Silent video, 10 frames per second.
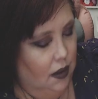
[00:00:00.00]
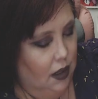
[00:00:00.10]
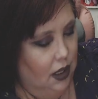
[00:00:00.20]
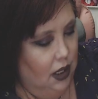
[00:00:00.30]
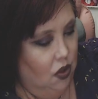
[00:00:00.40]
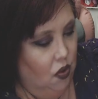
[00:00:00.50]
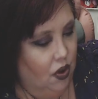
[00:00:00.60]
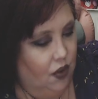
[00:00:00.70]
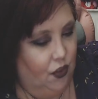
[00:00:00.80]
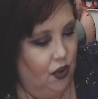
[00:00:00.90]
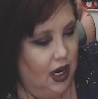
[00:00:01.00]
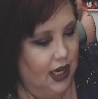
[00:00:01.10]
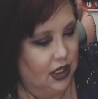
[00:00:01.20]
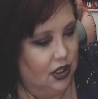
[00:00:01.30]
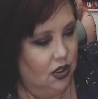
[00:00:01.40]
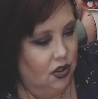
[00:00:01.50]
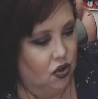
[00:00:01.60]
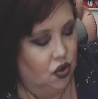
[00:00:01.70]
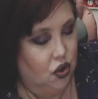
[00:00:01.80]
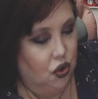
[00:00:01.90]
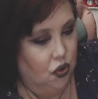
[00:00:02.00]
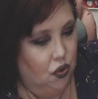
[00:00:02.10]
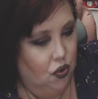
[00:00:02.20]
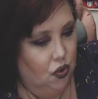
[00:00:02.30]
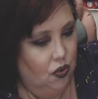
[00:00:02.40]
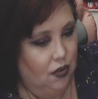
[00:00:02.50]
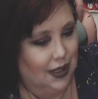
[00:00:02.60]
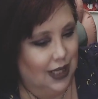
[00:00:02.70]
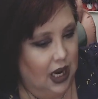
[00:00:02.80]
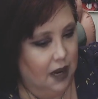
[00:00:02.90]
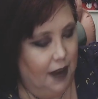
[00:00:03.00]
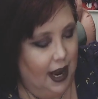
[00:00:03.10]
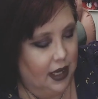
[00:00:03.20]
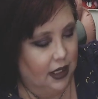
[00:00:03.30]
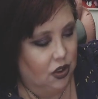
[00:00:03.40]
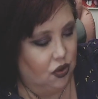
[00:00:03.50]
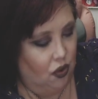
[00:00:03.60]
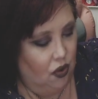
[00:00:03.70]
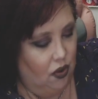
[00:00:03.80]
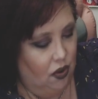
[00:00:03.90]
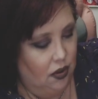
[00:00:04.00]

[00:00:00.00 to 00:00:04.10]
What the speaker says: in order for us to take back control,